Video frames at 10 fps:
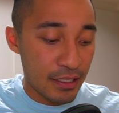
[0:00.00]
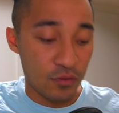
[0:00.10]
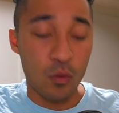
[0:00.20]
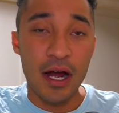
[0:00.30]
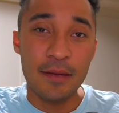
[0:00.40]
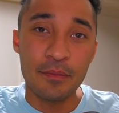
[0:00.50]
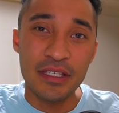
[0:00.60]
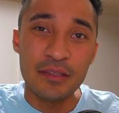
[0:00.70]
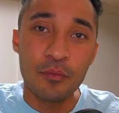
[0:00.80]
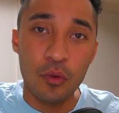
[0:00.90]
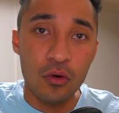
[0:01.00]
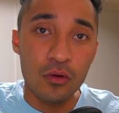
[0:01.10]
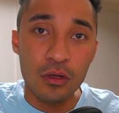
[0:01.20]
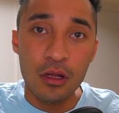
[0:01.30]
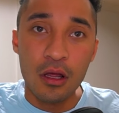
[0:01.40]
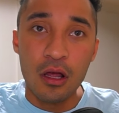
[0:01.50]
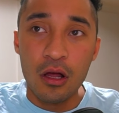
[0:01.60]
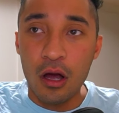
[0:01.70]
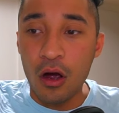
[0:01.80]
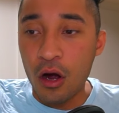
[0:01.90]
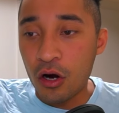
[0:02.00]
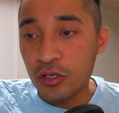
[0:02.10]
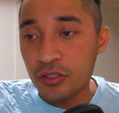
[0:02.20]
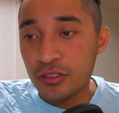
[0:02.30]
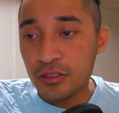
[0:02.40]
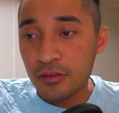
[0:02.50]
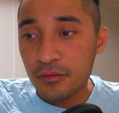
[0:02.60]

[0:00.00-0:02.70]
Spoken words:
is why people aren't,